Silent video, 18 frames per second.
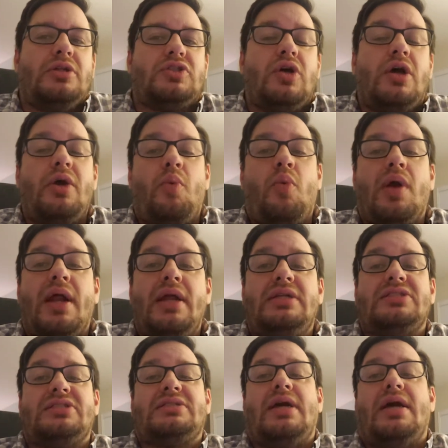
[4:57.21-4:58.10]
So what I
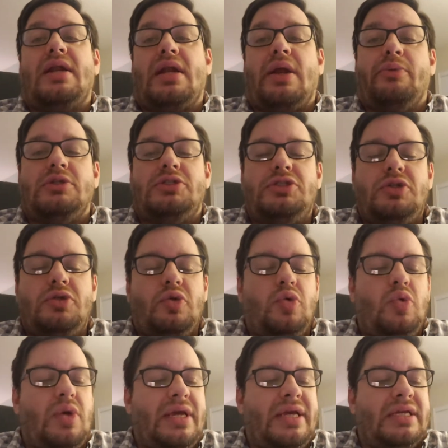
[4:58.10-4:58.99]
decided I would
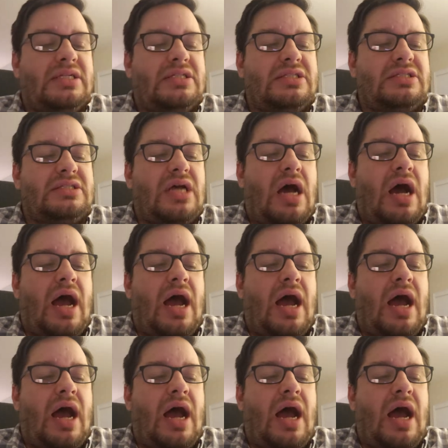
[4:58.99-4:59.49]
do is